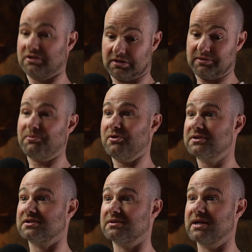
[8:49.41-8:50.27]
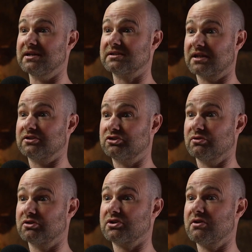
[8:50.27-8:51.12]
You pointed to me and said, "Do
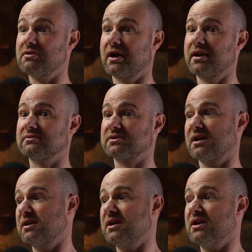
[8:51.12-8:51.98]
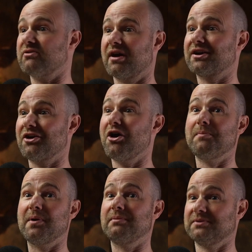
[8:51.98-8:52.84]
you want a solo?" And I was like, "Yeah, all right." Got
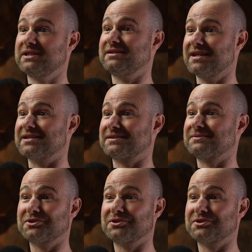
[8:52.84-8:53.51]
up and did this.